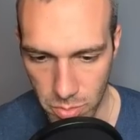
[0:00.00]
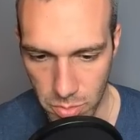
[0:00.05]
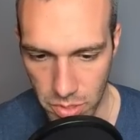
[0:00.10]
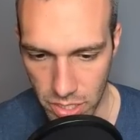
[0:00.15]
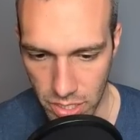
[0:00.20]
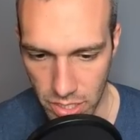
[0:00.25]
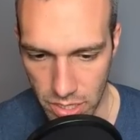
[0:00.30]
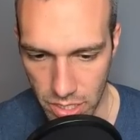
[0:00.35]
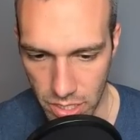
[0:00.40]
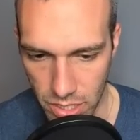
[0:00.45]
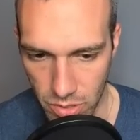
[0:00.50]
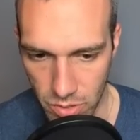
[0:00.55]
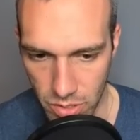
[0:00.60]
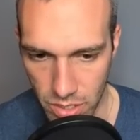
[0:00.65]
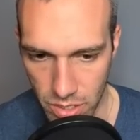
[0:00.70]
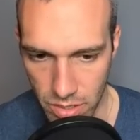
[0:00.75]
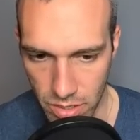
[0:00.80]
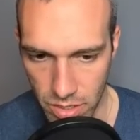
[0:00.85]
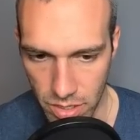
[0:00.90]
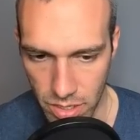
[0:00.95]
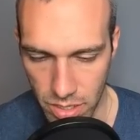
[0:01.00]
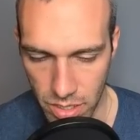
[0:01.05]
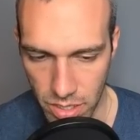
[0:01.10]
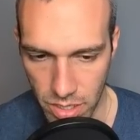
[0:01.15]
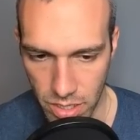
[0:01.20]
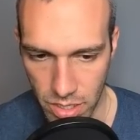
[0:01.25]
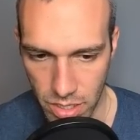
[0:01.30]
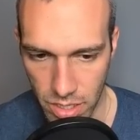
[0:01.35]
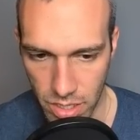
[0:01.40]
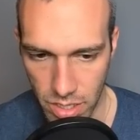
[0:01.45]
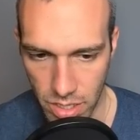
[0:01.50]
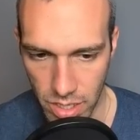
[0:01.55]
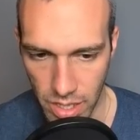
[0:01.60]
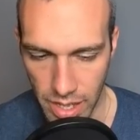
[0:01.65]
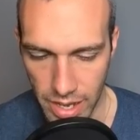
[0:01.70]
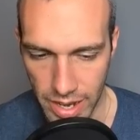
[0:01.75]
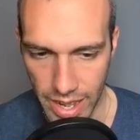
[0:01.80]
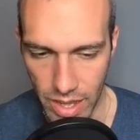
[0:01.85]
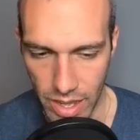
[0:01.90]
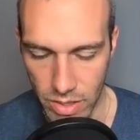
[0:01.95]
elo? And
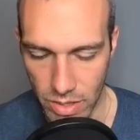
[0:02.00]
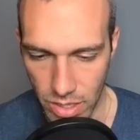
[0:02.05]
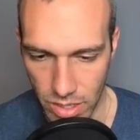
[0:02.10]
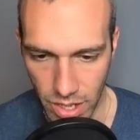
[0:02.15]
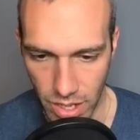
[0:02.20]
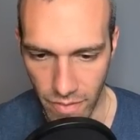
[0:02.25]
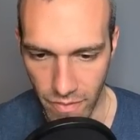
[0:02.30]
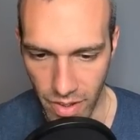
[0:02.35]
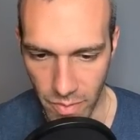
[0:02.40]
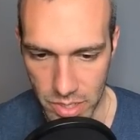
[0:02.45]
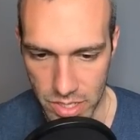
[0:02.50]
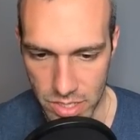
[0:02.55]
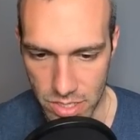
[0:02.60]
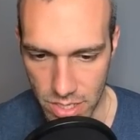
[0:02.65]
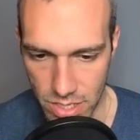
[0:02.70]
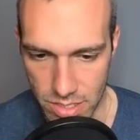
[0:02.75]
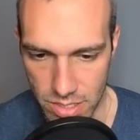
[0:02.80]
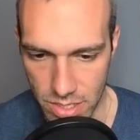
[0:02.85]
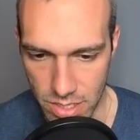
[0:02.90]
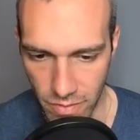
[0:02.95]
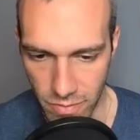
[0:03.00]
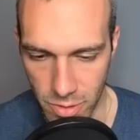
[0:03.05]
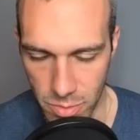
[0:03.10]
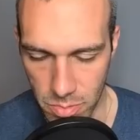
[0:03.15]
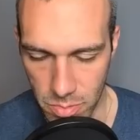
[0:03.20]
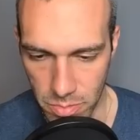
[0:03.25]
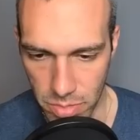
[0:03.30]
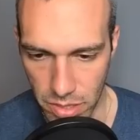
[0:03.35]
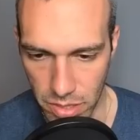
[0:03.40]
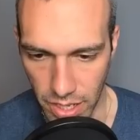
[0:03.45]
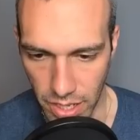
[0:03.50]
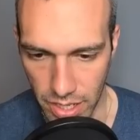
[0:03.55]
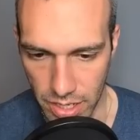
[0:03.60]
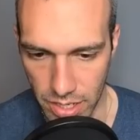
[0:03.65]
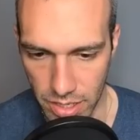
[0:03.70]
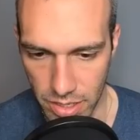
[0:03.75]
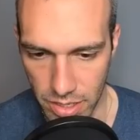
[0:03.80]
how many seasons have you been playing?